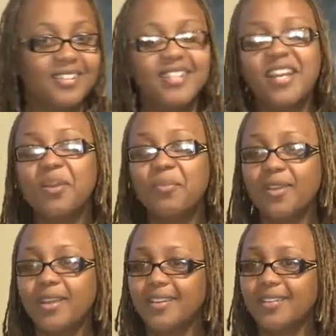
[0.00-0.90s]
to take a
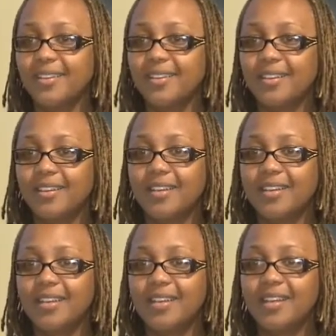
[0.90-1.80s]
break.
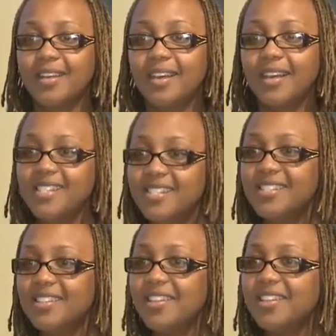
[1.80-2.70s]

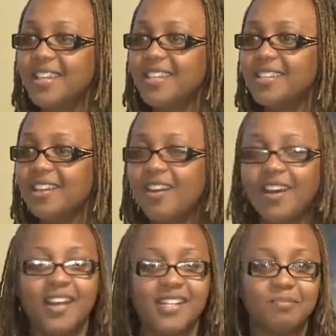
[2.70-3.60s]
Listen to the things that
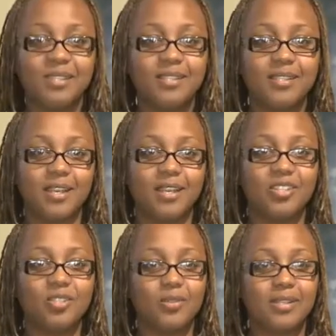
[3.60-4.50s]
God has been
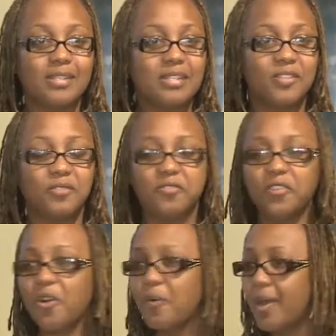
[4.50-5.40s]
saying to us, you know,
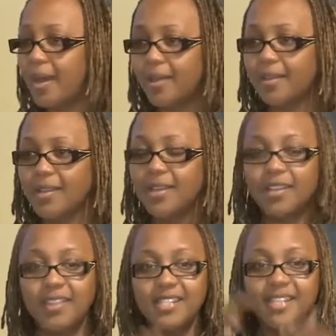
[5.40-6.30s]
for a while.
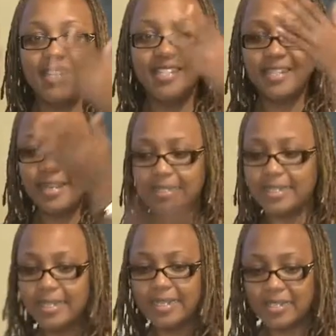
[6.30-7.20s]
The things that he says
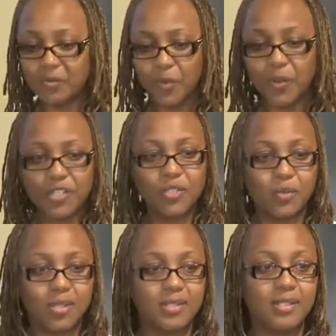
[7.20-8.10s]
in his word
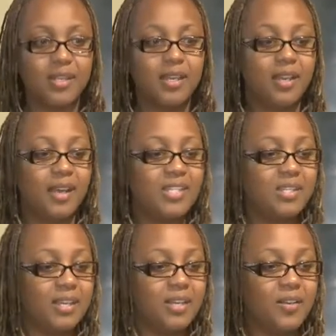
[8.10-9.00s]
to us
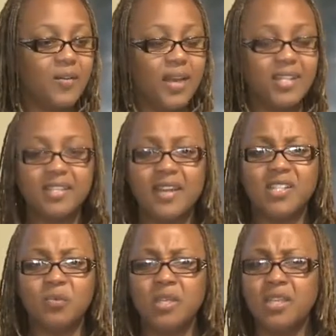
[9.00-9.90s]
as, you know, as,
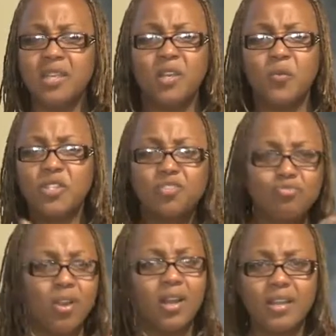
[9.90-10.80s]
as we, we're
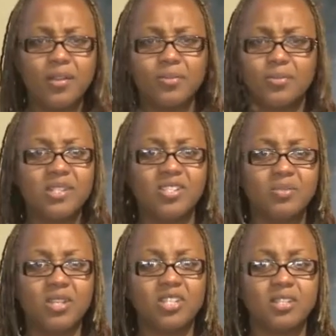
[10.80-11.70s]
struggling through
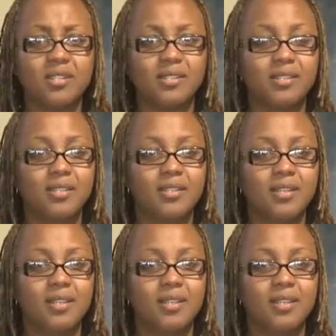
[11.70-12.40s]
situations.